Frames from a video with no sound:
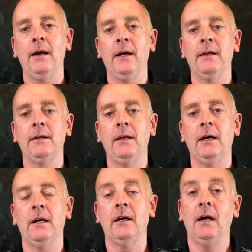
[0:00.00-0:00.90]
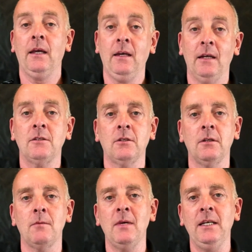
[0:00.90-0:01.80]
and uh, I cancelled
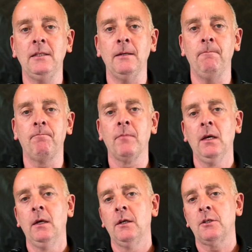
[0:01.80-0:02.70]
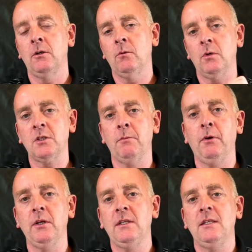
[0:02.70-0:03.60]
the meeting. So what's the
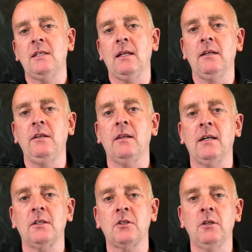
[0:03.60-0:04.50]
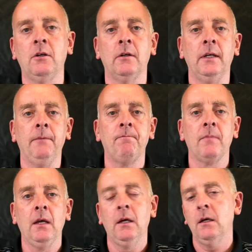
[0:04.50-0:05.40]
point in telling you that story?
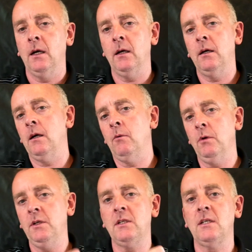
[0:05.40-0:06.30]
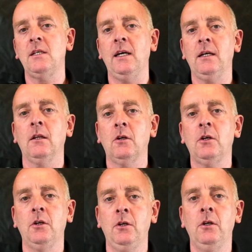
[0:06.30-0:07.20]
I, I want you to take a look
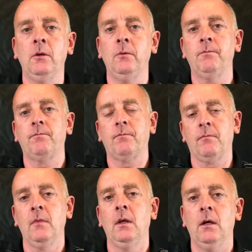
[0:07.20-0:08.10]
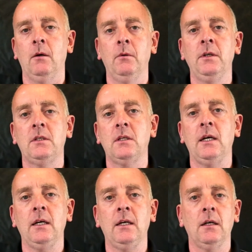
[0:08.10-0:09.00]
at you. I want you to
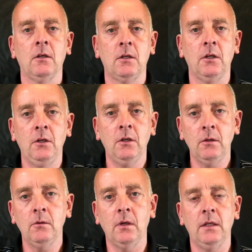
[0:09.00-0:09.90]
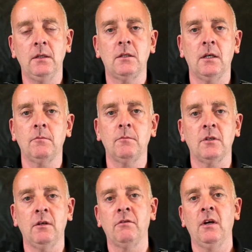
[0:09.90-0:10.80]
take a look at you in terms
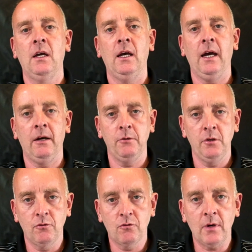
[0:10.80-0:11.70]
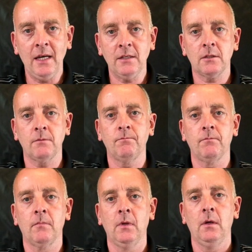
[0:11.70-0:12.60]
of how you dress,
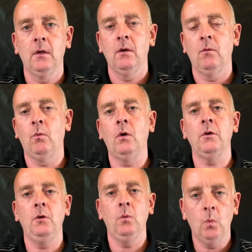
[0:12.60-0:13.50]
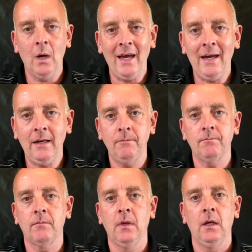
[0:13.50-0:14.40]
what you wear,
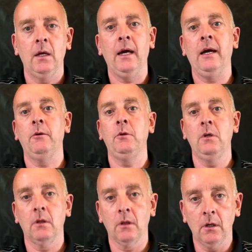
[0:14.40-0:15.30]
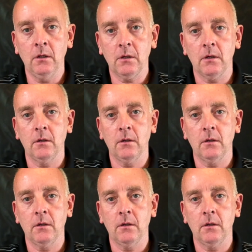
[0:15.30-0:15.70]
how you look,